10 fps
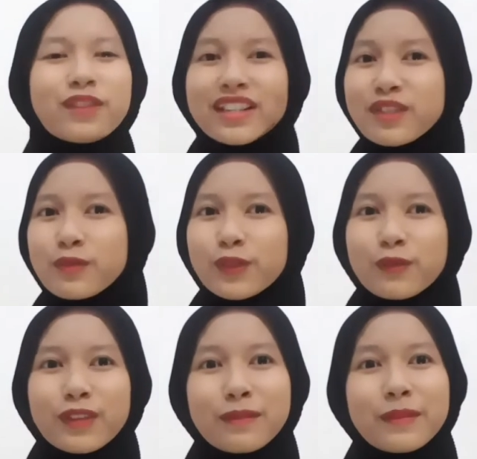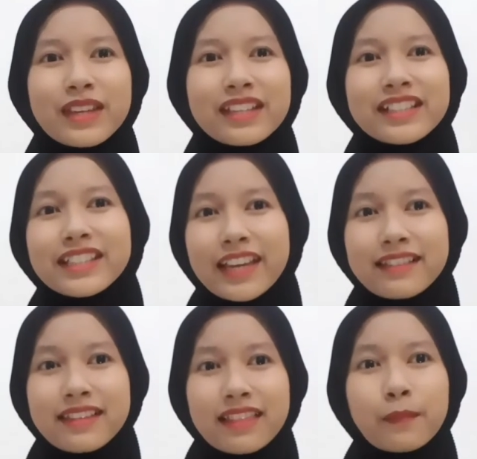First, food will be
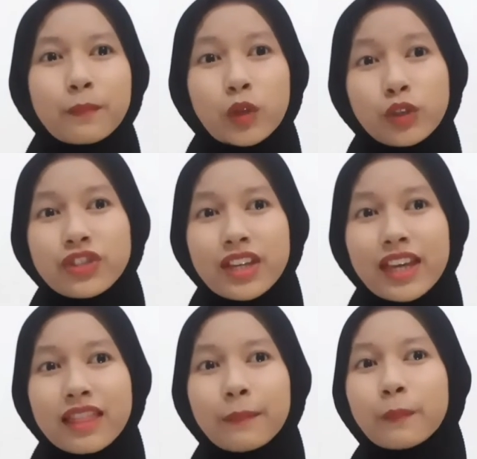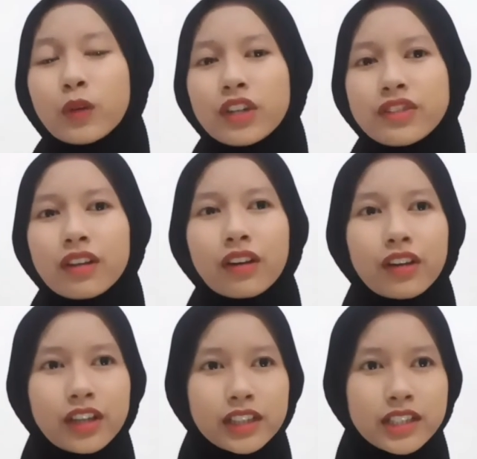digested in the mouth. In the mouth
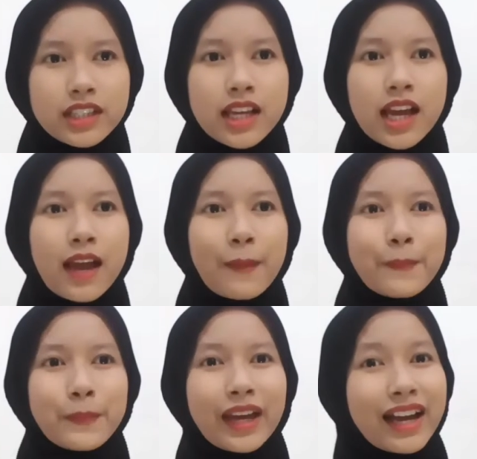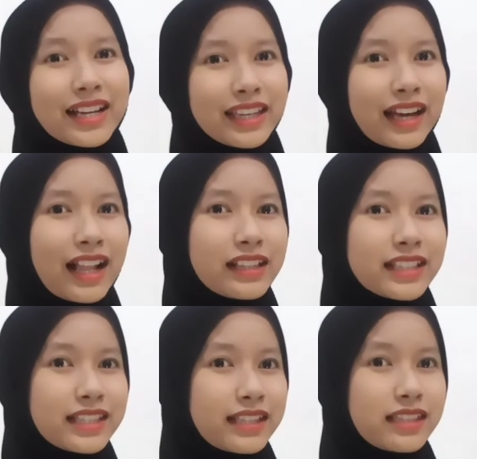occurs mechanical
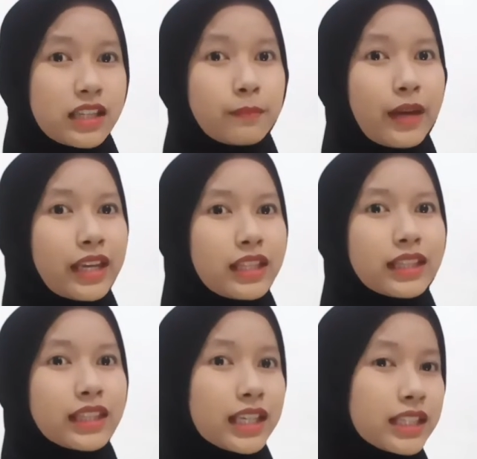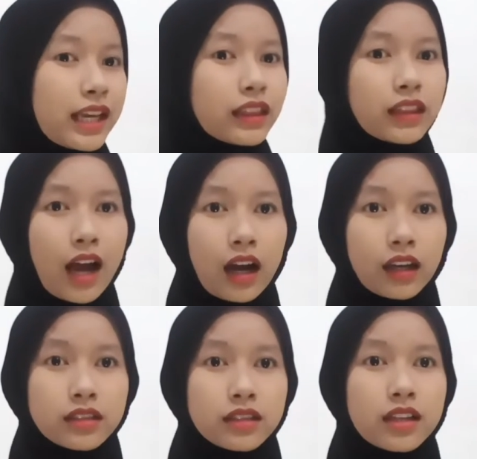digestion by the teeth and
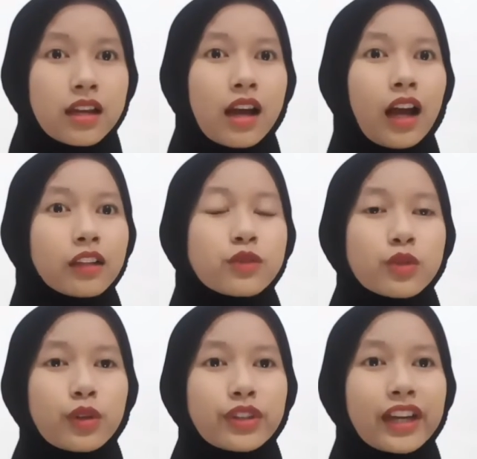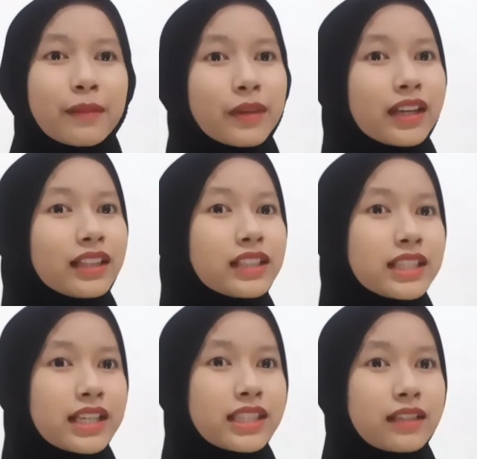tongue. Also, chemical
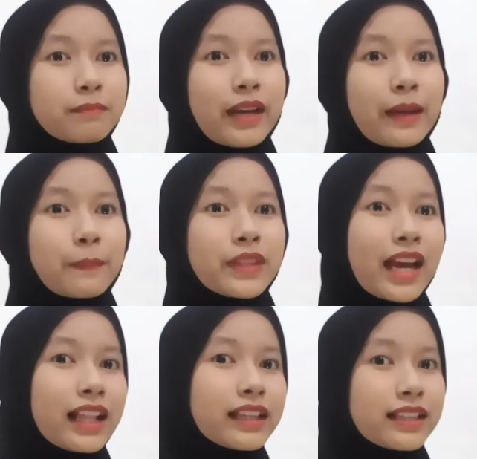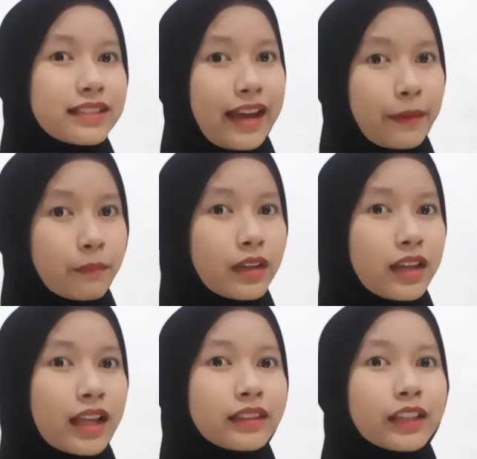digestion by ptyalin enzyme
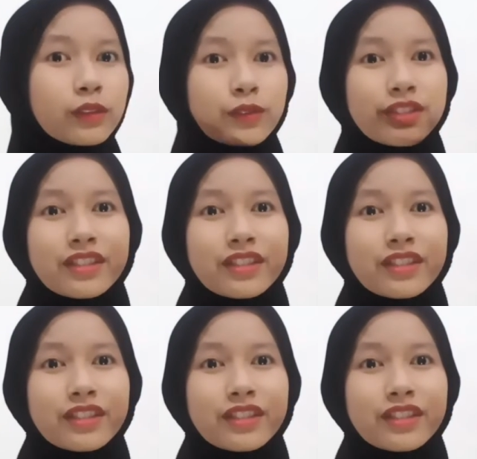that